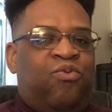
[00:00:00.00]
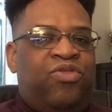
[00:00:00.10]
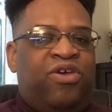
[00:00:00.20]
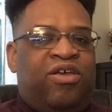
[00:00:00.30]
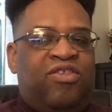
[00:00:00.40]

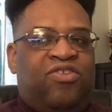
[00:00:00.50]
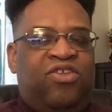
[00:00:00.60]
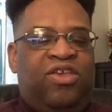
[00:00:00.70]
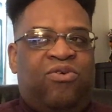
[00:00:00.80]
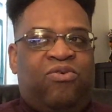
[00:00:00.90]
with a
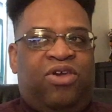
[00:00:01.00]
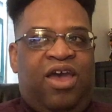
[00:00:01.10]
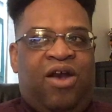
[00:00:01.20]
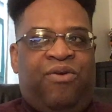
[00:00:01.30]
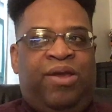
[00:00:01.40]
concealed
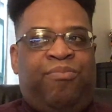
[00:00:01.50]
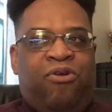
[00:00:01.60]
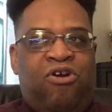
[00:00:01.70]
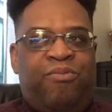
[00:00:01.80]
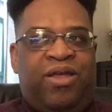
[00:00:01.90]
carry
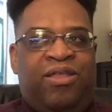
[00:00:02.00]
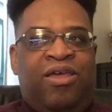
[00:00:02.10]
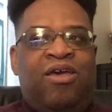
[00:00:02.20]
permit